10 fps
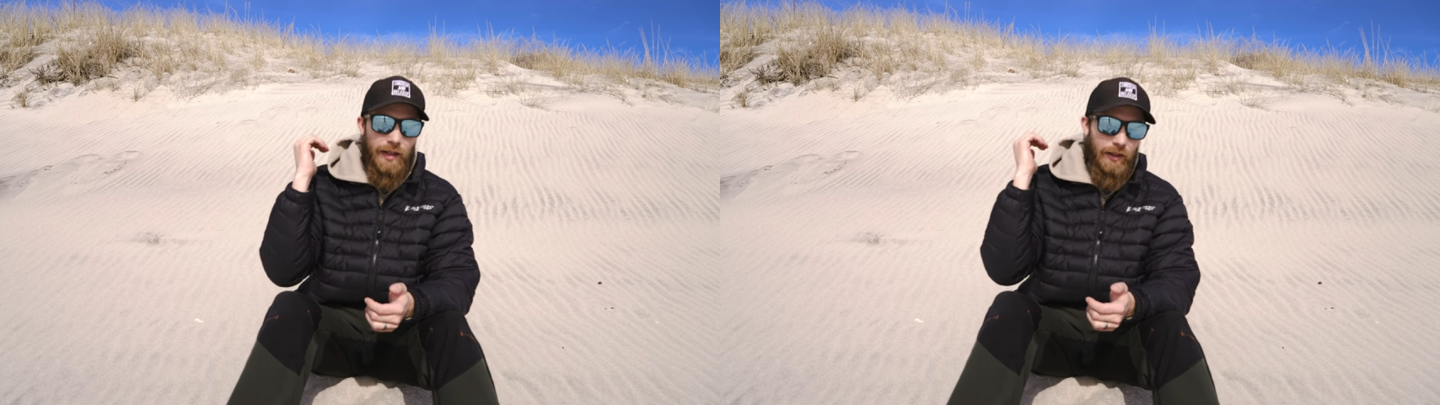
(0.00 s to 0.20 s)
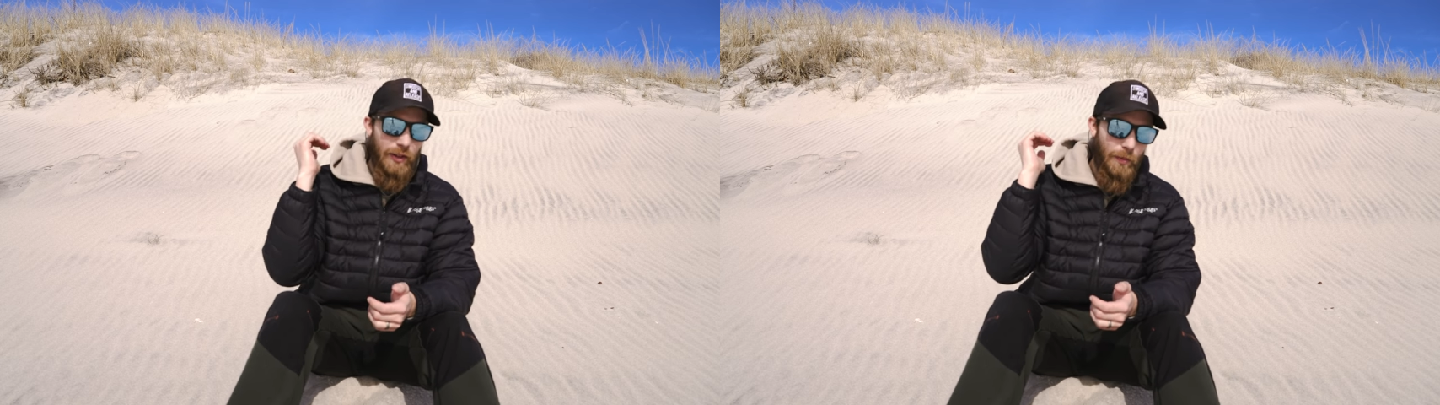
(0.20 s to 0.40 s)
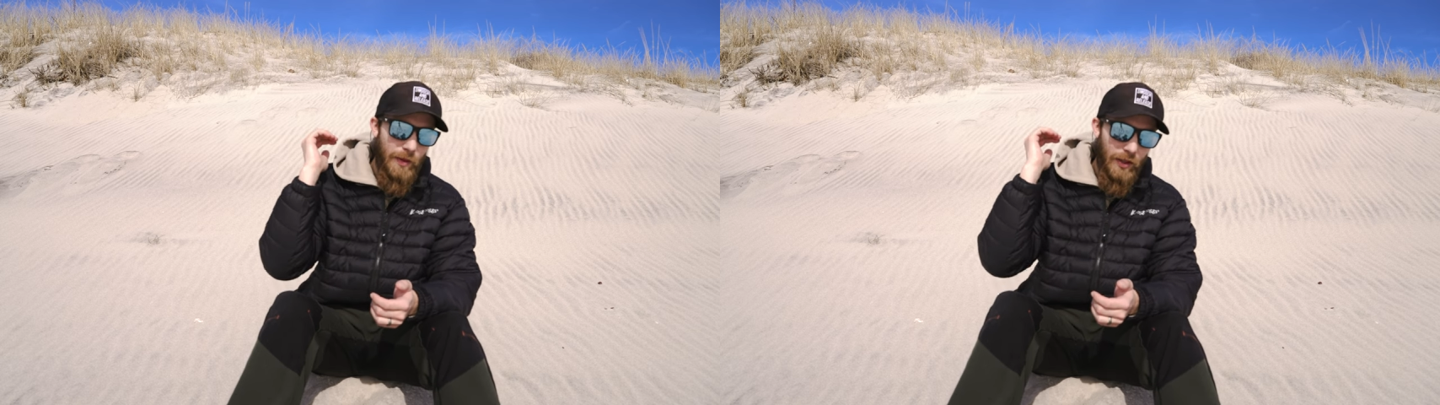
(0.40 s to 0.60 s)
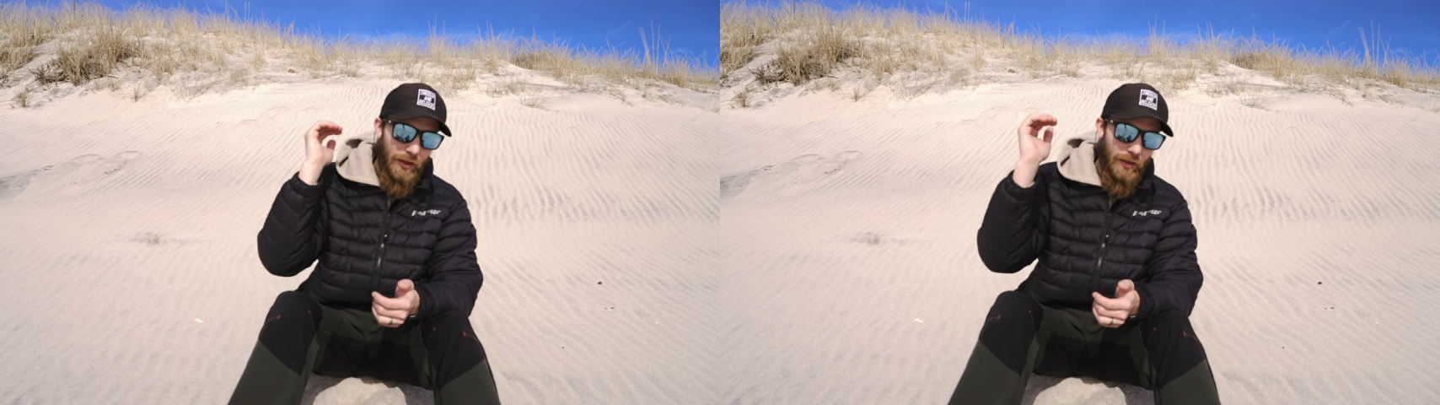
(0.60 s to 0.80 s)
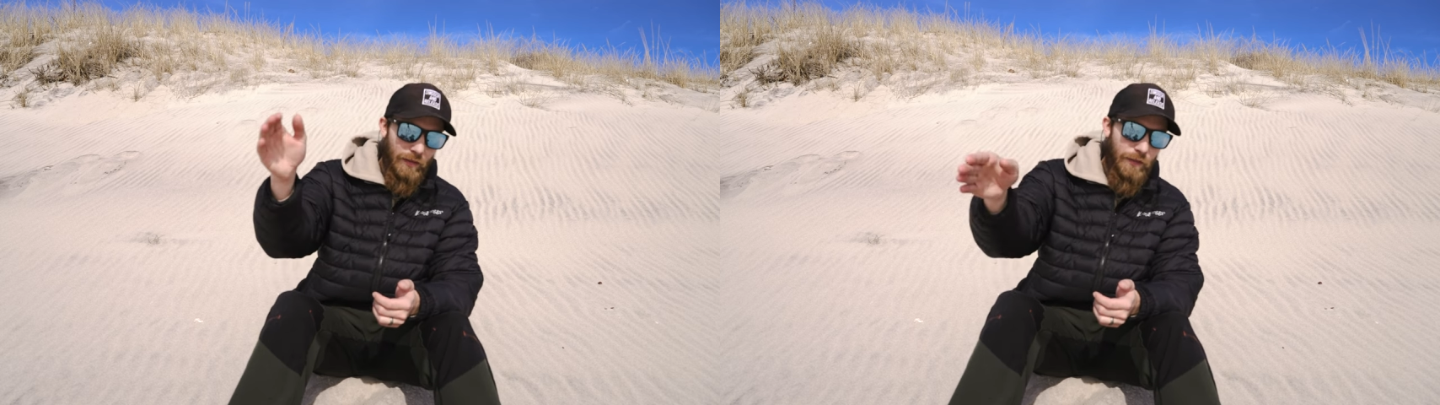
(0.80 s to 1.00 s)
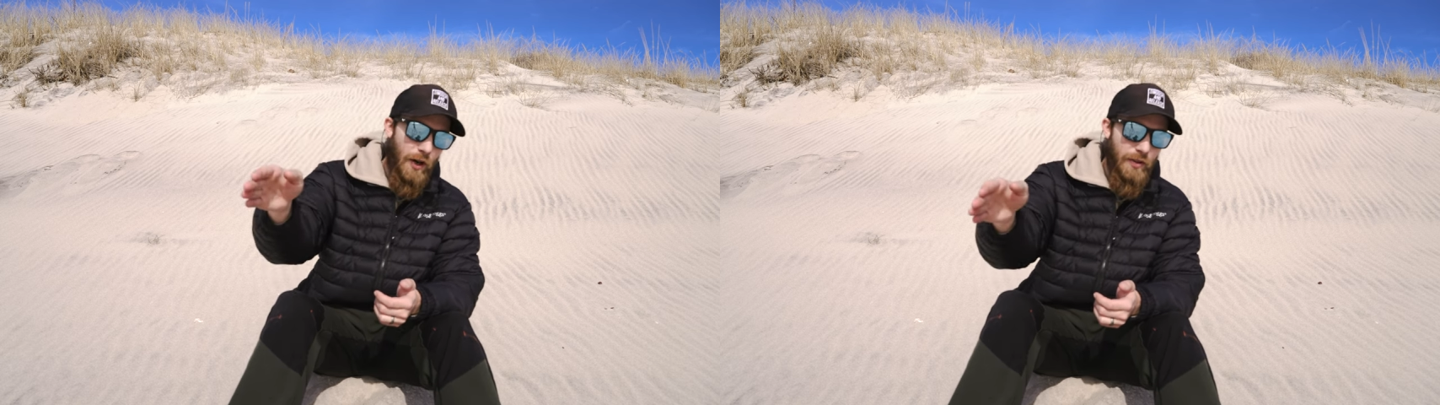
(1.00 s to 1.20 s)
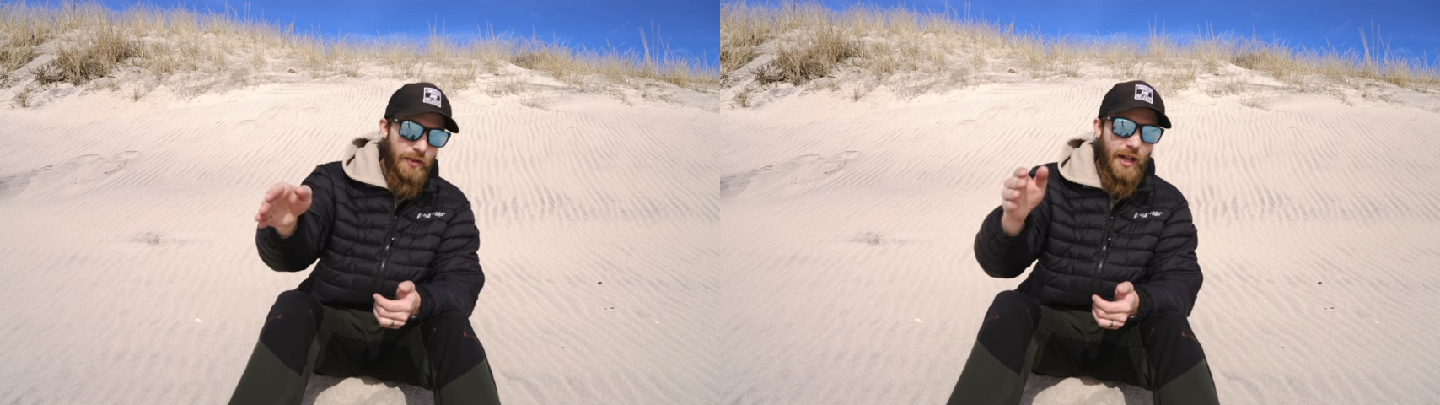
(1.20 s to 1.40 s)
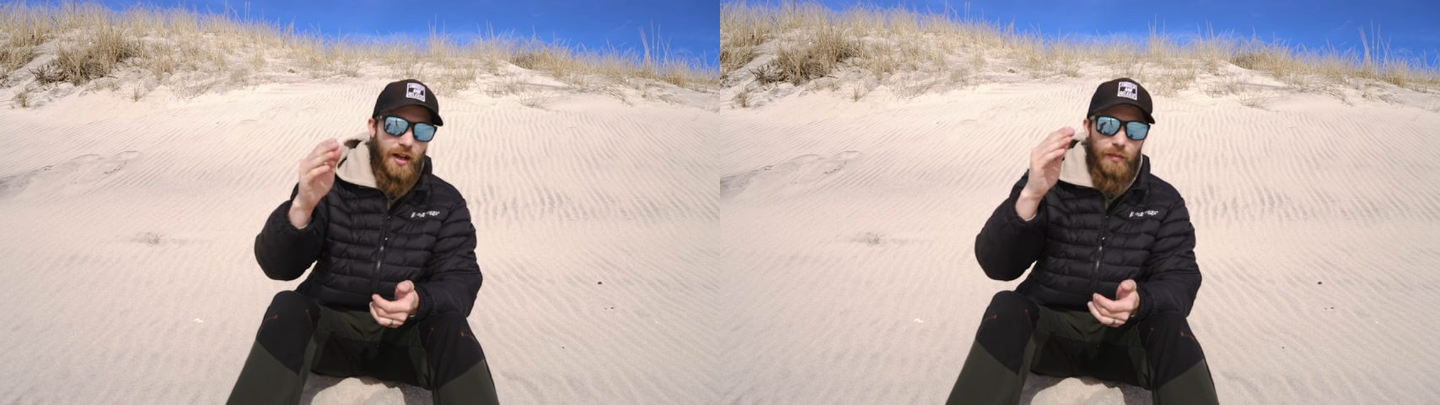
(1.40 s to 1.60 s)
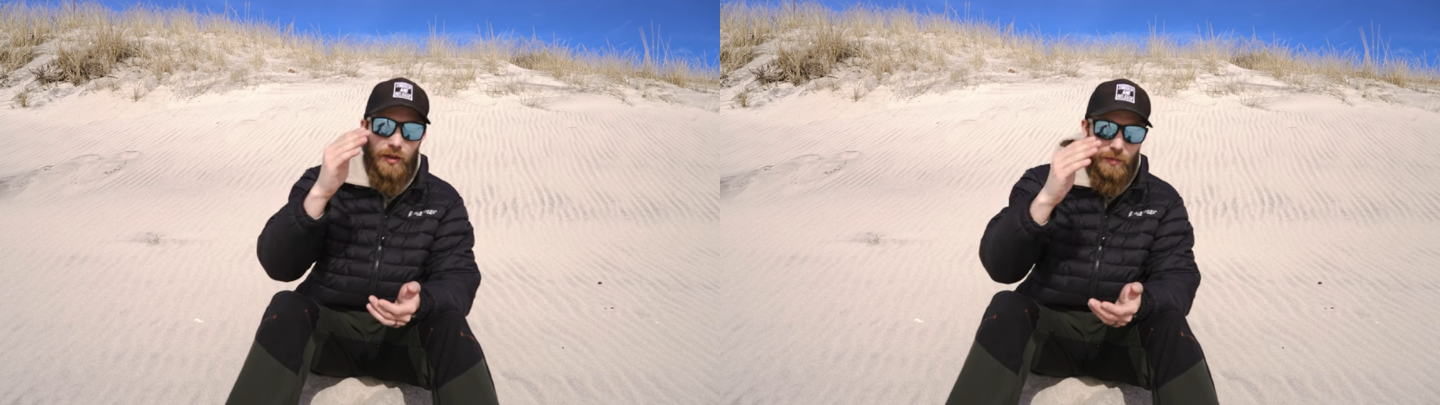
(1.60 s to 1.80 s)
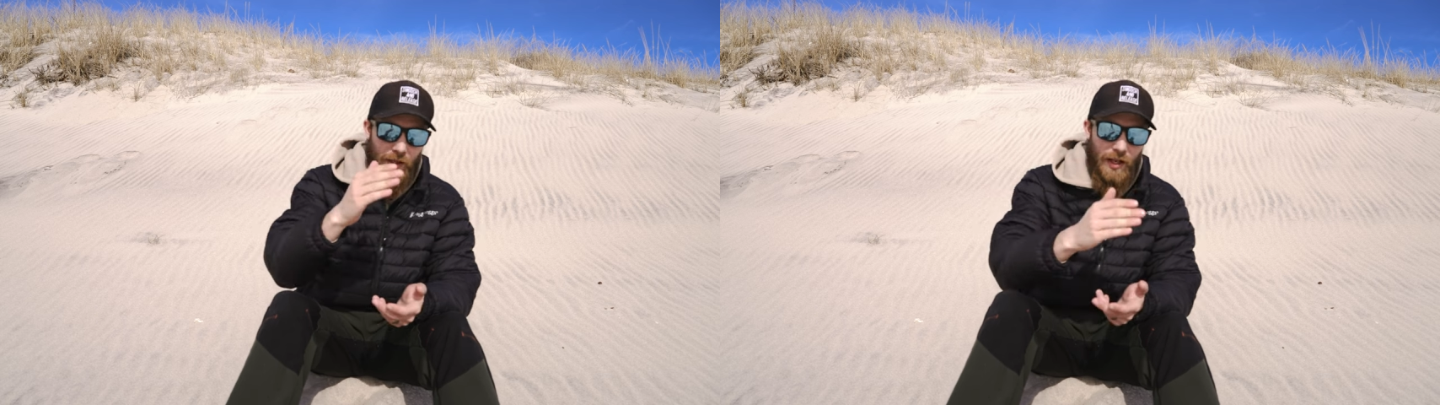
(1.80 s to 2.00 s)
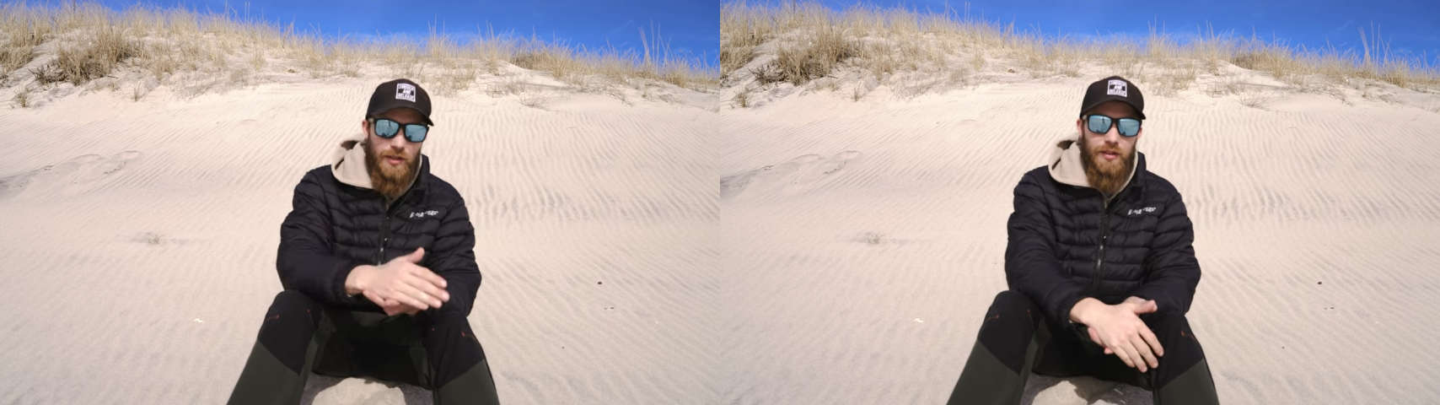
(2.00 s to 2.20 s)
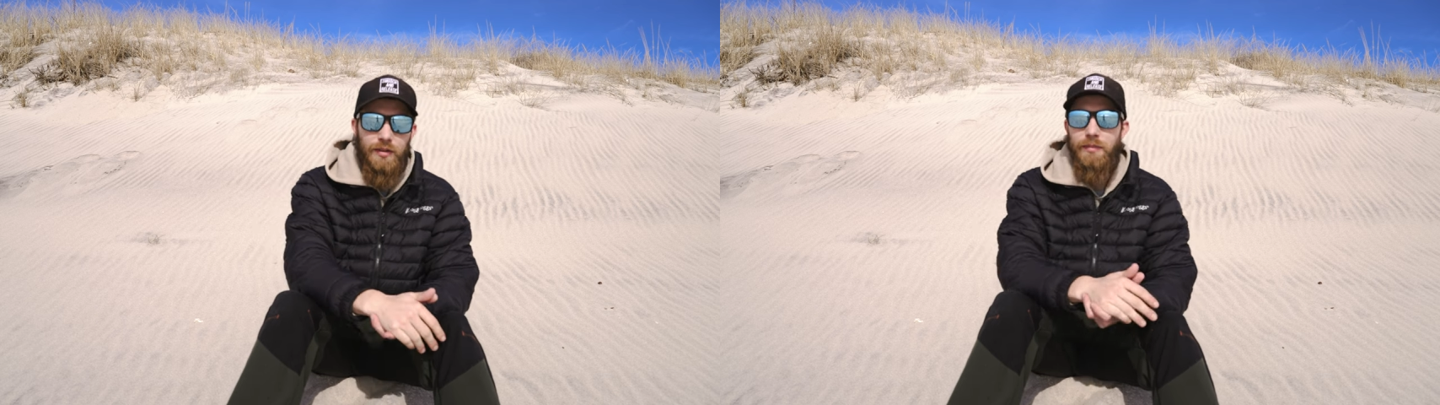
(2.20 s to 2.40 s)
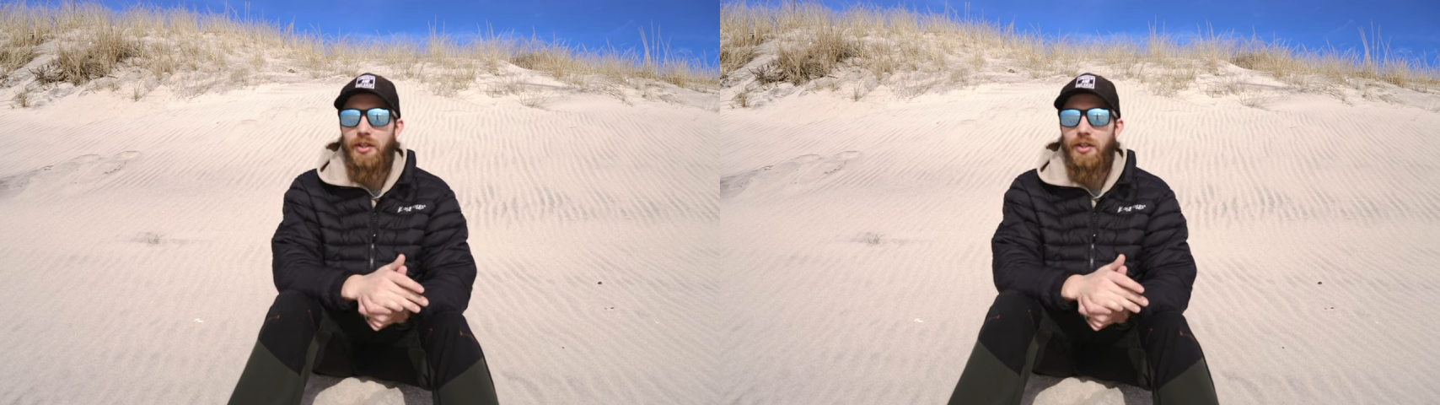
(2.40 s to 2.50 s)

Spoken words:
little bit farther down, we're gonna be catching some